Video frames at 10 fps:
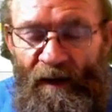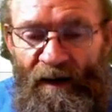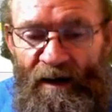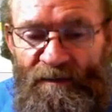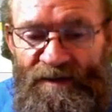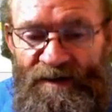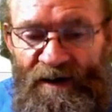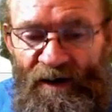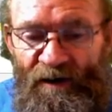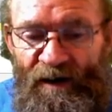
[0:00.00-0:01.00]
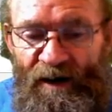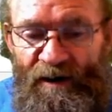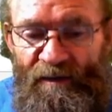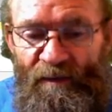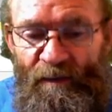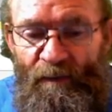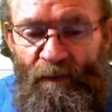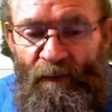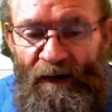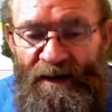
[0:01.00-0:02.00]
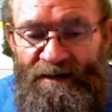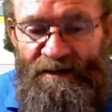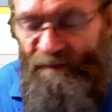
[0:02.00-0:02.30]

M0 and place it